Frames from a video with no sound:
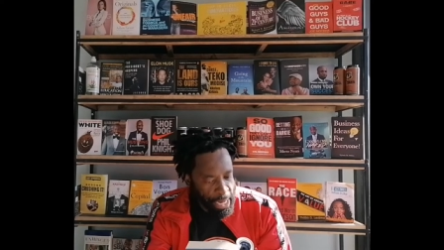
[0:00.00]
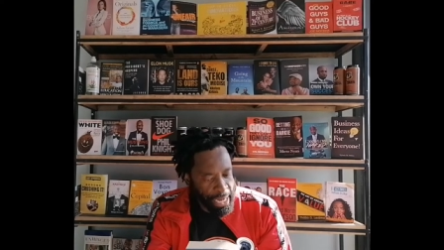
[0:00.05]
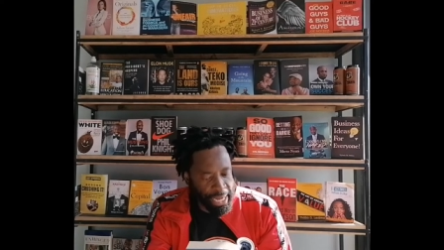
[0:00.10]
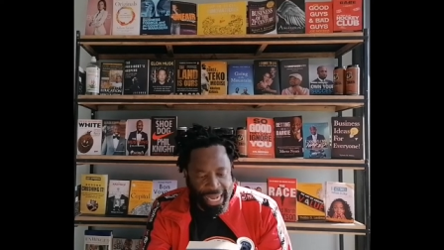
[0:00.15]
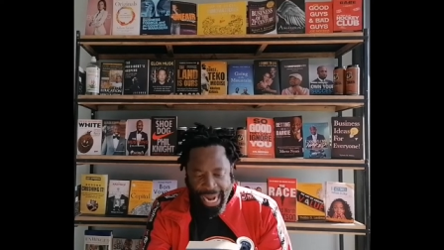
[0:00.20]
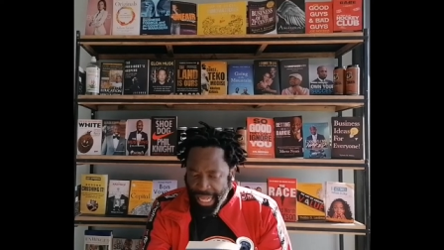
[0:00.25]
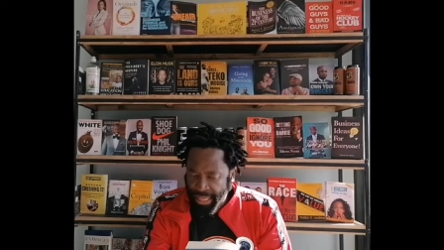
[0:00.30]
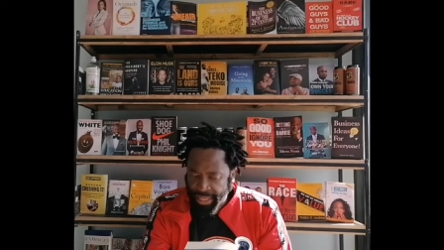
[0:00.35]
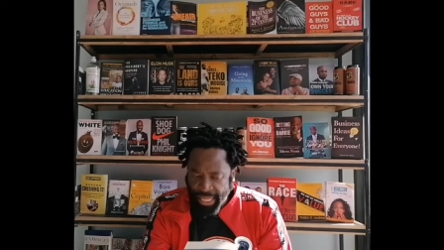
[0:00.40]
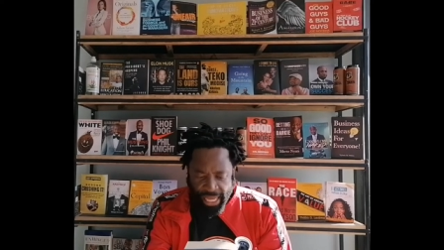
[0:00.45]

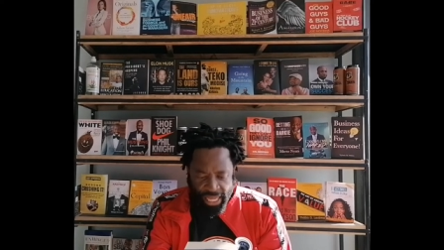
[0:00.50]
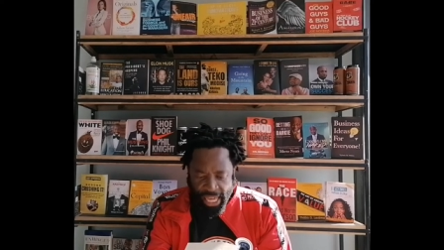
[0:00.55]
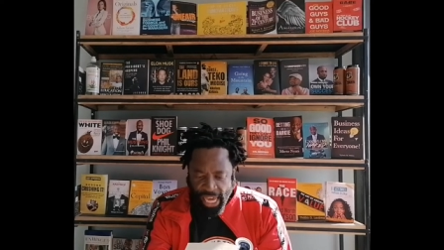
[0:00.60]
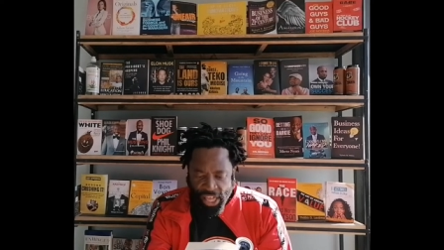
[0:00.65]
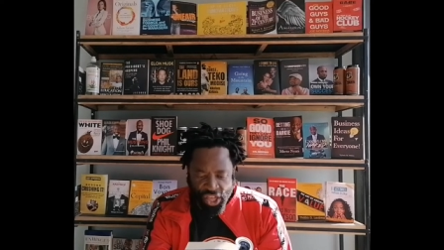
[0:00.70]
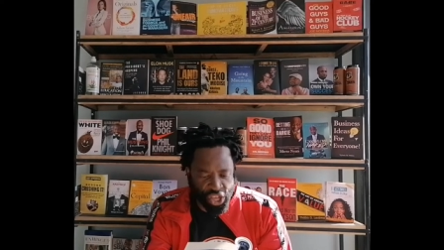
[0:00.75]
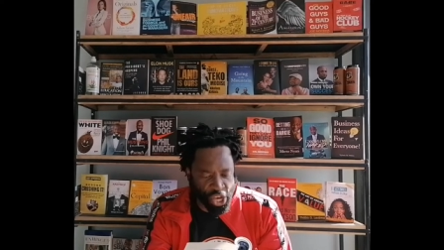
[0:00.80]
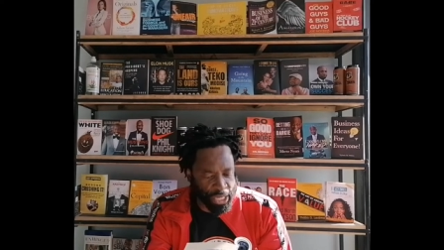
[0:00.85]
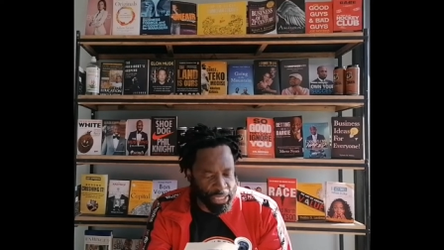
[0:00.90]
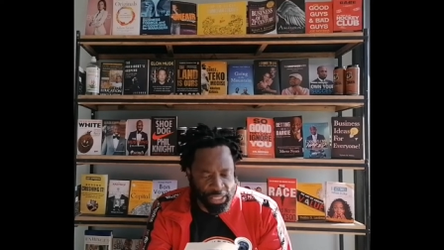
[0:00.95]
Nothing
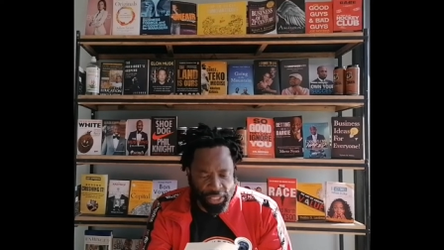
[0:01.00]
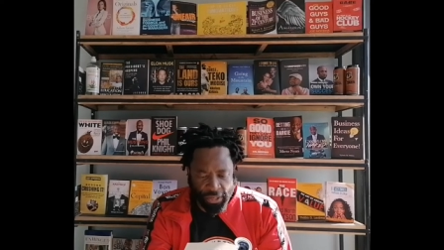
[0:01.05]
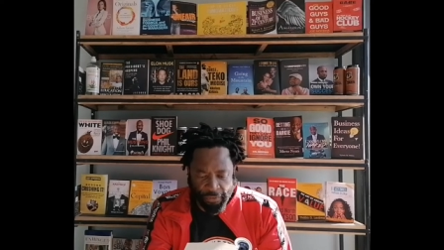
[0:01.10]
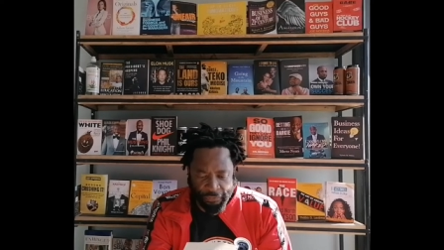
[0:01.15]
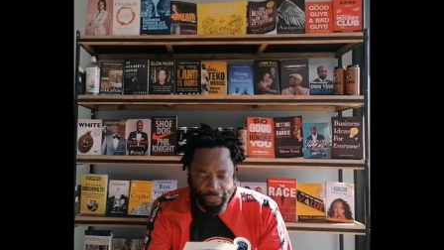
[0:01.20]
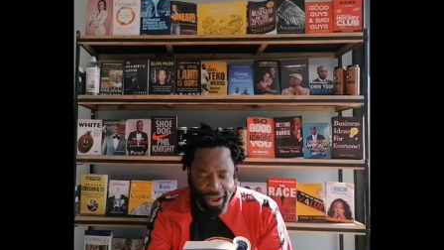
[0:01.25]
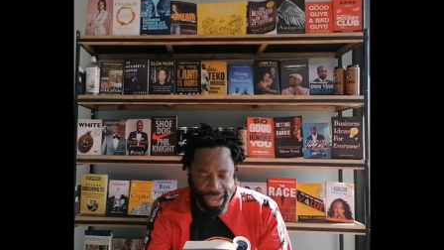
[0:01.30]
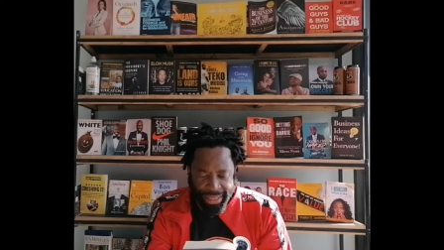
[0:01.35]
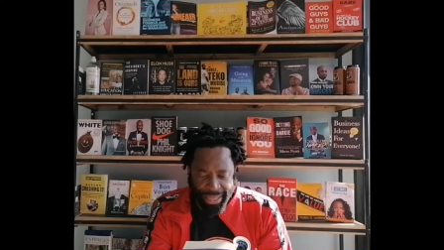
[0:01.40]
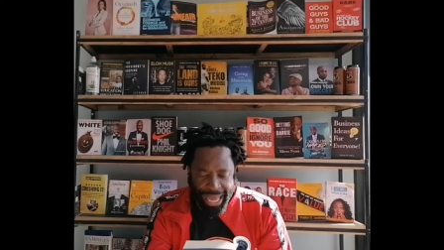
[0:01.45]
can
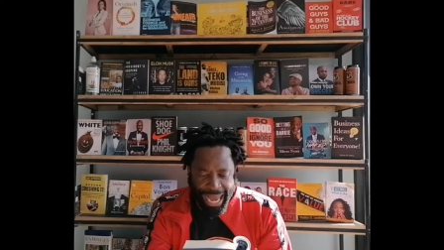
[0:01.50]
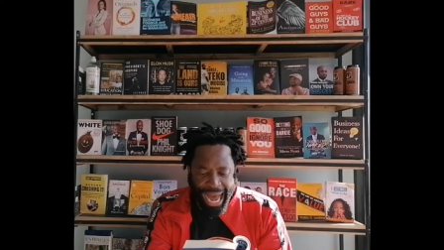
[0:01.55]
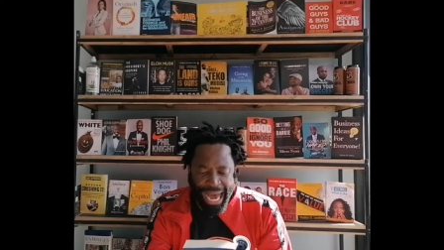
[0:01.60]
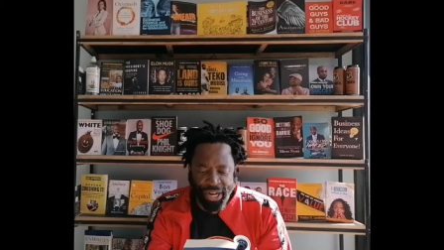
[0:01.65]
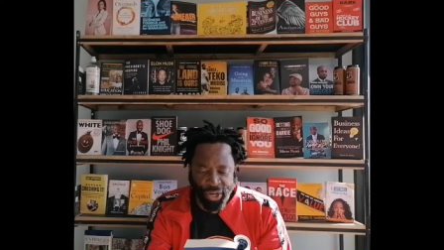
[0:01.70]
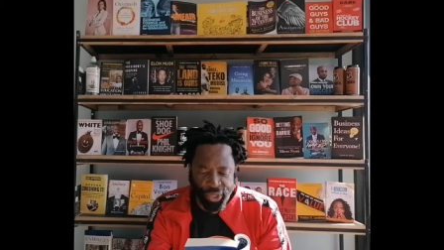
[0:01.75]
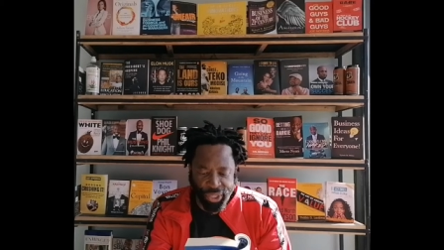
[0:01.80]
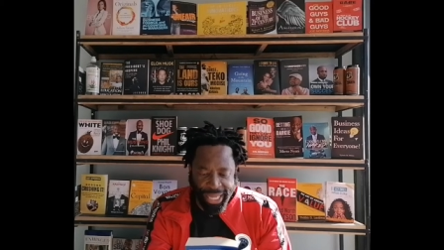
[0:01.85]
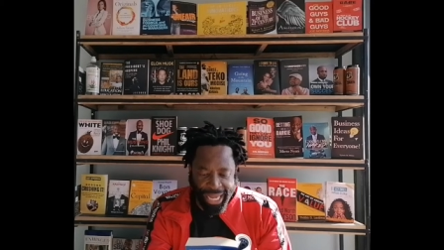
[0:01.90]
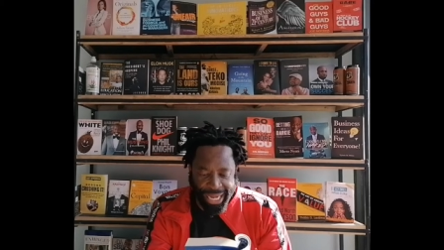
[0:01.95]
justify the
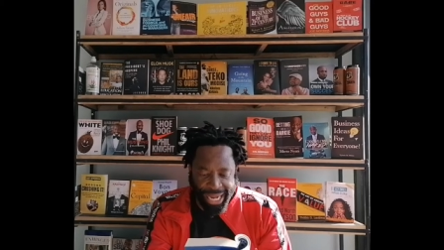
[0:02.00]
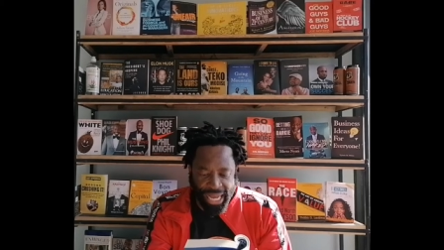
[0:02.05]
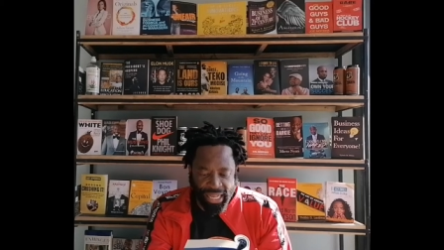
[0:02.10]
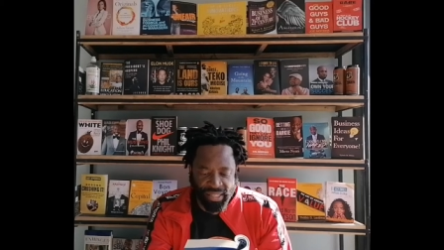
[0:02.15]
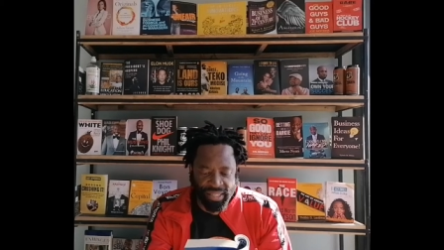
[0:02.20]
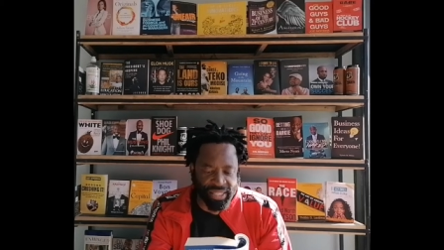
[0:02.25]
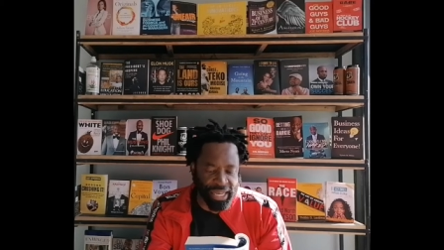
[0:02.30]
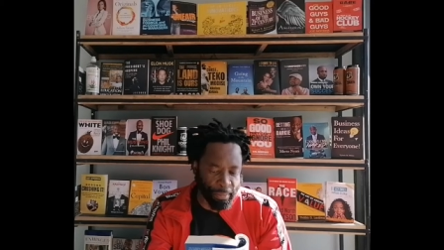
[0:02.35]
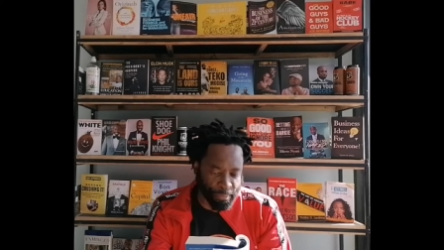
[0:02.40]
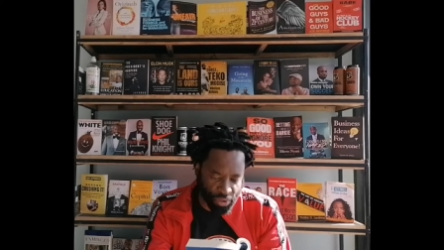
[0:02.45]
arrogant
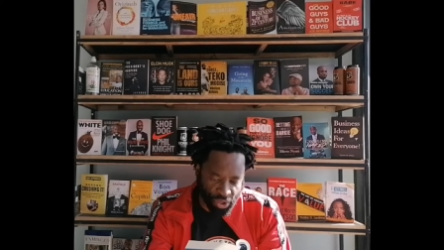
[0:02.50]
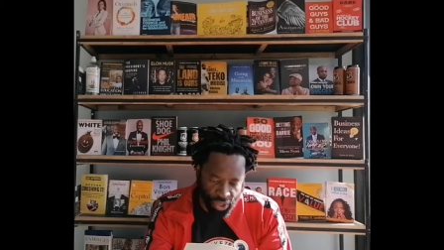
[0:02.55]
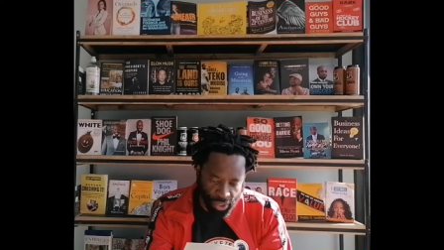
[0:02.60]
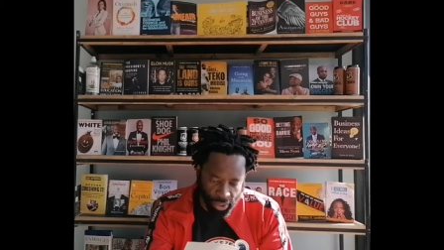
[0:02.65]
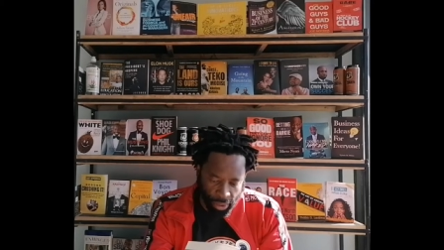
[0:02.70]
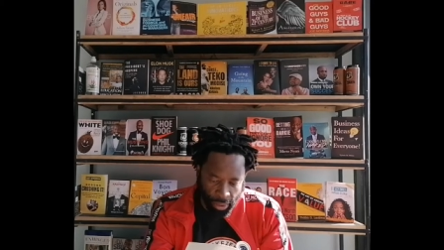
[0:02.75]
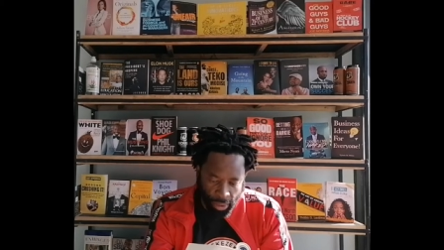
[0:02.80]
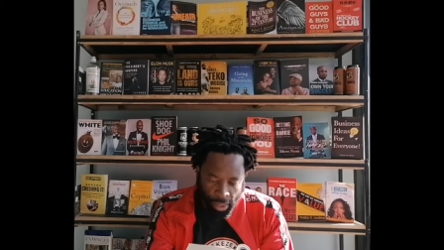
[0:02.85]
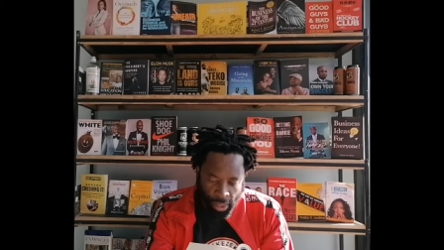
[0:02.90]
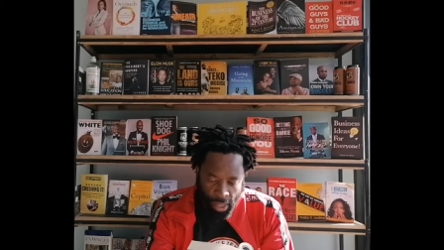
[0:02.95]

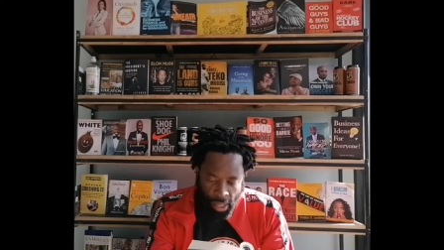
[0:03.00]
assumption